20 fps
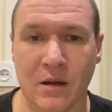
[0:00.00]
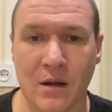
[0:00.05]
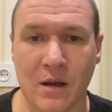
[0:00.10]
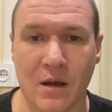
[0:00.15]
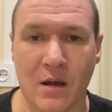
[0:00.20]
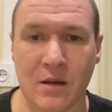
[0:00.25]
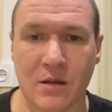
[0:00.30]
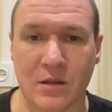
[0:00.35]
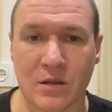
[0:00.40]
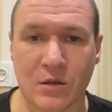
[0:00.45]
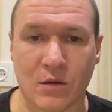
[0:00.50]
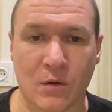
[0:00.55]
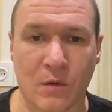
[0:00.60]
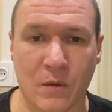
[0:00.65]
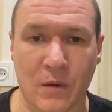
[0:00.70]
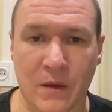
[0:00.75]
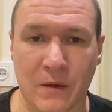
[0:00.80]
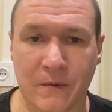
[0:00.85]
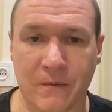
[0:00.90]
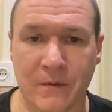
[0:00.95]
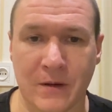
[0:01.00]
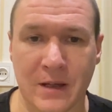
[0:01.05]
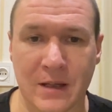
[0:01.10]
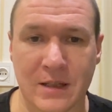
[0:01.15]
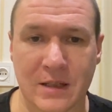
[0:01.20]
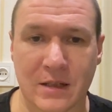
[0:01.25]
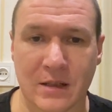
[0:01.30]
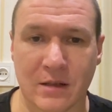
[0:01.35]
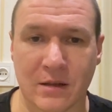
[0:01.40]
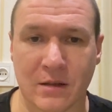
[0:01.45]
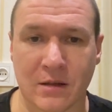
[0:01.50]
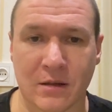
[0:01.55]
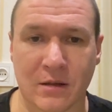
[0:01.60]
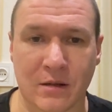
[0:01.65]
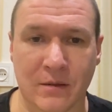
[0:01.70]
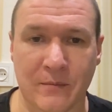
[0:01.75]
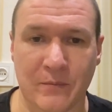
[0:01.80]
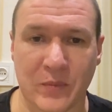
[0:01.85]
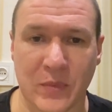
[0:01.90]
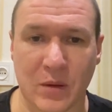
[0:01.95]
So the first
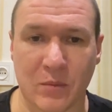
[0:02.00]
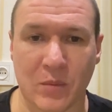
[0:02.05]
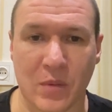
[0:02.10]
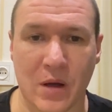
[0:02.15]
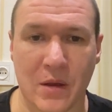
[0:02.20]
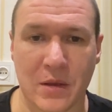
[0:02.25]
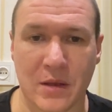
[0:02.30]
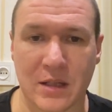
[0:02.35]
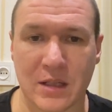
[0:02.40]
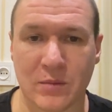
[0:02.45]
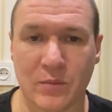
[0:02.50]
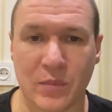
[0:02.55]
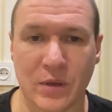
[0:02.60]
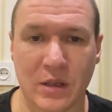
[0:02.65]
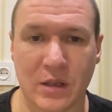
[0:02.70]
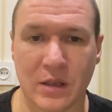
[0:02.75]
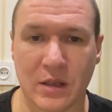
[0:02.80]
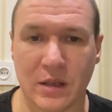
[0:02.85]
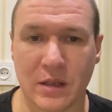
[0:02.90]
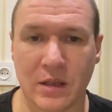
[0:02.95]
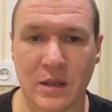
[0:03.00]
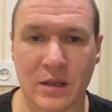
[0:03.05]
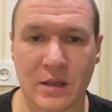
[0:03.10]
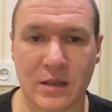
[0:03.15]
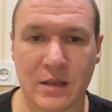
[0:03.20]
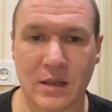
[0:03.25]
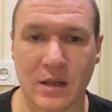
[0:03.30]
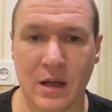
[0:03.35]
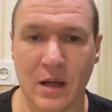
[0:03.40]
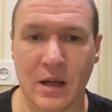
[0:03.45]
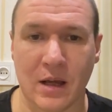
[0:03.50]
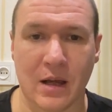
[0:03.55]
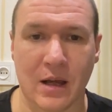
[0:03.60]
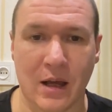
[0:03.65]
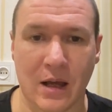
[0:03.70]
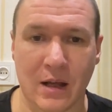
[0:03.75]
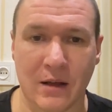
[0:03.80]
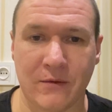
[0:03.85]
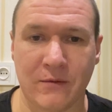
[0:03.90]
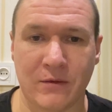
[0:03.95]
by the speed is
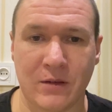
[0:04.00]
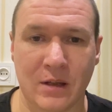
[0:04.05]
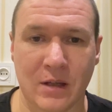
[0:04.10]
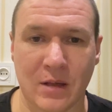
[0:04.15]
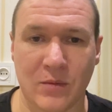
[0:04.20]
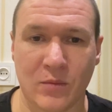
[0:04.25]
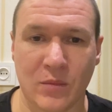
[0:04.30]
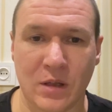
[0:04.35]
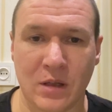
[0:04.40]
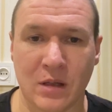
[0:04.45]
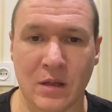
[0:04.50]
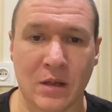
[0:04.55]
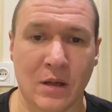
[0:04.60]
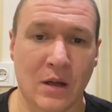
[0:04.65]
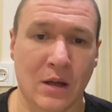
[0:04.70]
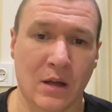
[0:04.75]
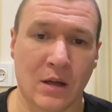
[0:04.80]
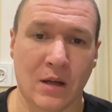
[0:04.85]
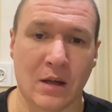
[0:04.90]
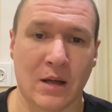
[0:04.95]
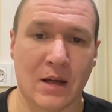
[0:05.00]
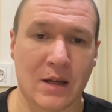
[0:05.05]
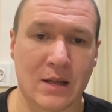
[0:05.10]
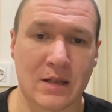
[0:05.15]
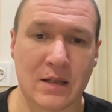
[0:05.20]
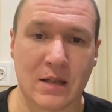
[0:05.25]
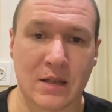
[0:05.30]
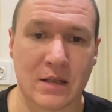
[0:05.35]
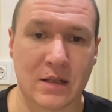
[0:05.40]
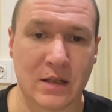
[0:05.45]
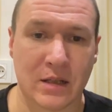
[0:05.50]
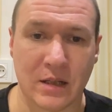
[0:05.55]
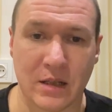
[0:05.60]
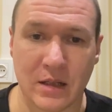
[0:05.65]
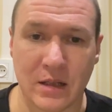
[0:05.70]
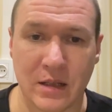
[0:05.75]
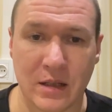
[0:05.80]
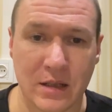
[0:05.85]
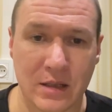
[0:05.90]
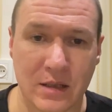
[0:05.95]
NVMe SSD
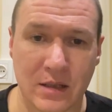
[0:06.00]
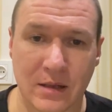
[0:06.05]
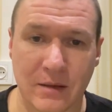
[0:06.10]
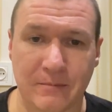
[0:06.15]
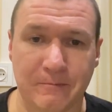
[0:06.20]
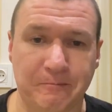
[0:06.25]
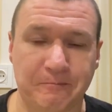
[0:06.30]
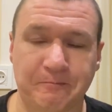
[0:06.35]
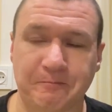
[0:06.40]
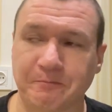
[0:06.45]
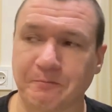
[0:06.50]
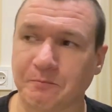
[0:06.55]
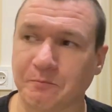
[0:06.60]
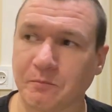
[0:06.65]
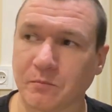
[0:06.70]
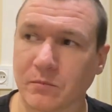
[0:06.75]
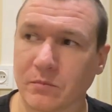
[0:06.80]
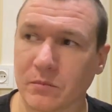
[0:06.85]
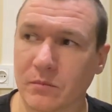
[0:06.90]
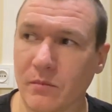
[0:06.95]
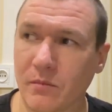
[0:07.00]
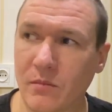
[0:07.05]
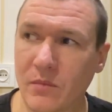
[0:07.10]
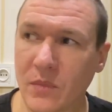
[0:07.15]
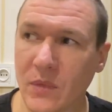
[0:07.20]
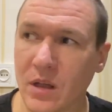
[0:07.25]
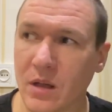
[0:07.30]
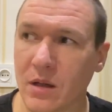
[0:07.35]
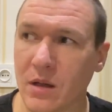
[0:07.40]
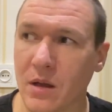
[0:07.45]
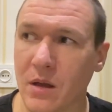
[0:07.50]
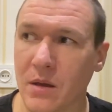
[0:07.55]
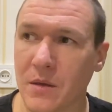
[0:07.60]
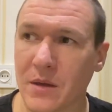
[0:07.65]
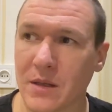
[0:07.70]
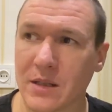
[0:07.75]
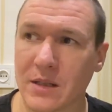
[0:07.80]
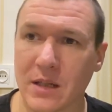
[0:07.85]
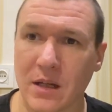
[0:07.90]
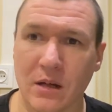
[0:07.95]
disk.
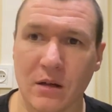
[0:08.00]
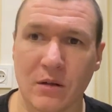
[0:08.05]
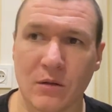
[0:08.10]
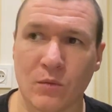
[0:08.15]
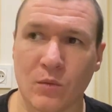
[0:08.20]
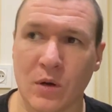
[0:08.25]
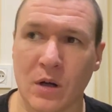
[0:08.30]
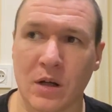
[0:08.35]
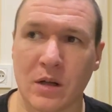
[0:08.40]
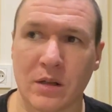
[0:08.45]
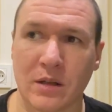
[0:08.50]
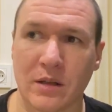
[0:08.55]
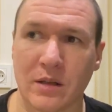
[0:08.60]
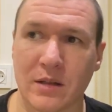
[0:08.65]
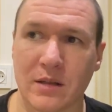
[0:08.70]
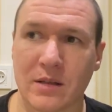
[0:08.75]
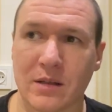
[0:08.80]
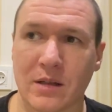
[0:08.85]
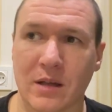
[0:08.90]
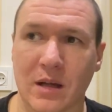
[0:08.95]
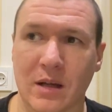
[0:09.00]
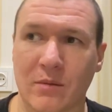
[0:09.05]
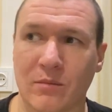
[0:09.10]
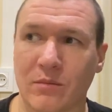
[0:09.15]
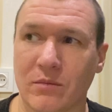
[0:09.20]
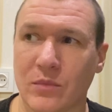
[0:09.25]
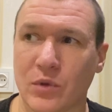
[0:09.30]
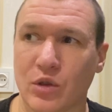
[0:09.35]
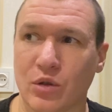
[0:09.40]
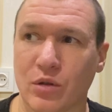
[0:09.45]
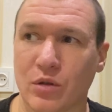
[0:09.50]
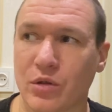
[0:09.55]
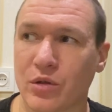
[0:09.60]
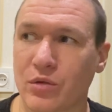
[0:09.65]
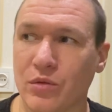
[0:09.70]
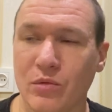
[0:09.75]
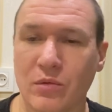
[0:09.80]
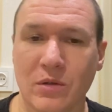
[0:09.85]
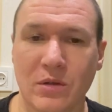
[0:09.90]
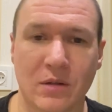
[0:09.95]
The second one is
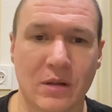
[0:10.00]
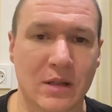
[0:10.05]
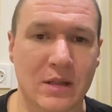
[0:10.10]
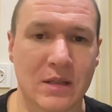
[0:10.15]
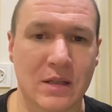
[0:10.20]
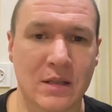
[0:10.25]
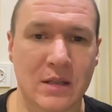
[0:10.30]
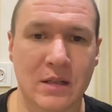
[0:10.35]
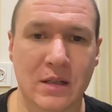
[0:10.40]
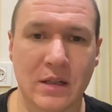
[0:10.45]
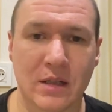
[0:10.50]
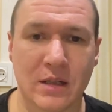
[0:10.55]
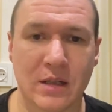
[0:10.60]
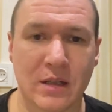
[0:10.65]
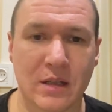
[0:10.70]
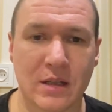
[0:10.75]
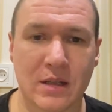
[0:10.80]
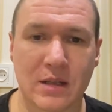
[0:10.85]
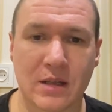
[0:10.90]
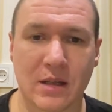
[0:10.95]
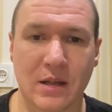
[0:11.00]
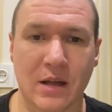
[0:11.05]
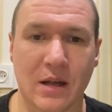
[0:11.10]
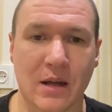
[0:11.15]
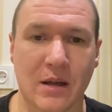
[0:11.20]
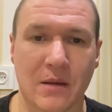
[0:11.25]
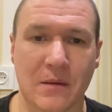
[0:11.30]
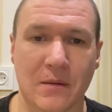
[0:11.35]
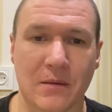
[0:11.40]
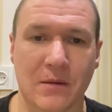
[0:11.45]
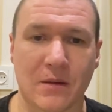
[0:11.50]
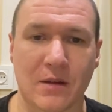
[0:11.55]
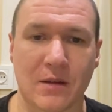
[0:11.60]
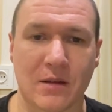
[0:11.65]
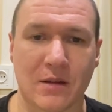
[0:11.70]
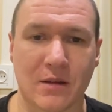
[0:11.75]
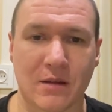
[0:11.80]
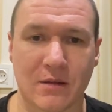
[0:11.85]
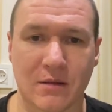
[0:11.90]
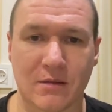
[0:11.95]
M.2 SSD disk, and
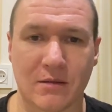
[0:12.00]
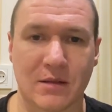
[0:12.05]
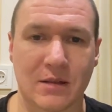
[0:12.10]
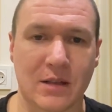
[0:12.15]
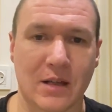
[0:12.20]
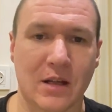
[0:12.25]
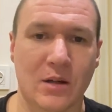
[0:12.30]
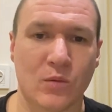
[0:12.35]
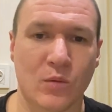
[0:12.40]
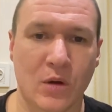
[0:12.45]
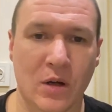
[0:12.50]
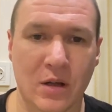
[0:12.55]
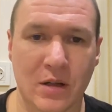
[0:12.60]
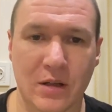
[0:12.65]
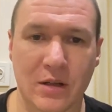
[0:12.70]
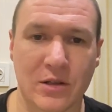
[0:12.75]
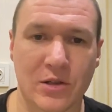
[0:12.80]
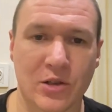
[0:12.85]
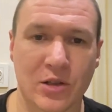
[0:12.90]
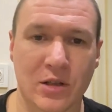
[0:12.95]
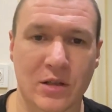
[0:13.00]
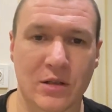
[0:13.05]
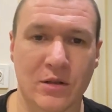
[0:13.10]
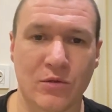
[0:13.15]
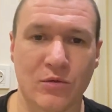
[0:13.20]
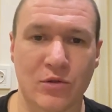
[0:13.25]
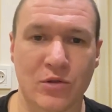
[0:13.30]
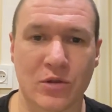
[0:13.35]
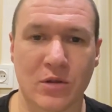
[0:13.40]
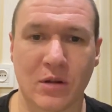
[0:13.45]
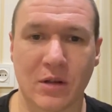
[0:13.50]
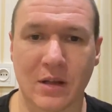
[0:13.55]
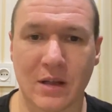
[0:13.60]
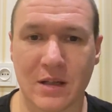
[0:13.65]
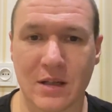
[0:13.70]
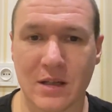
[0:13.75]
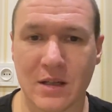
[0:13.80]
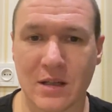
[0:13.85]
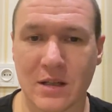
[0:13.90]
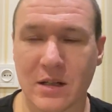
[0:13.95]
the third one is just usual
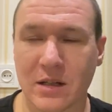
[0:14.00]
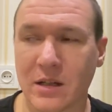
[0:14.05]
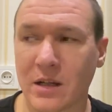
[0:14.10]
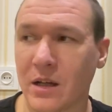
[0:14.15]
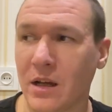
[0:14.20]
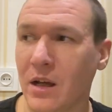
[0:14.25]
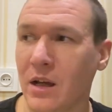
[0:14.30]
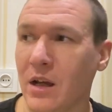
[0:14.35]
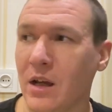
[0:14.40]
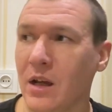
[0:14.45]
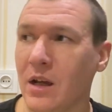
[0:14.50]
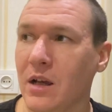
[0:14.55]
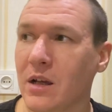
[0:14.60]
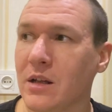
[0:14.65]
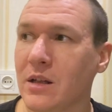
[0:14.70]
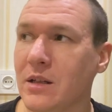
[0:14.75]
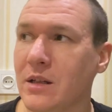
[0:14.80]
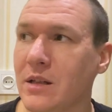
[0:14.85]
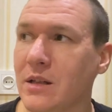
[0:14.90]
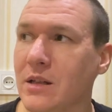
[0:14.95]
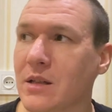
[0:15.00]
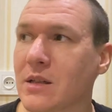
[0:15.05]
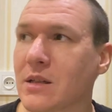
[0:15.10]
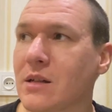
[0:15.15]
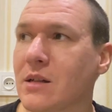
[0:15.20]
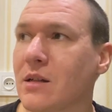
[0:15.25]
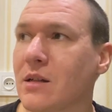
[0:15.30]
SSD disk.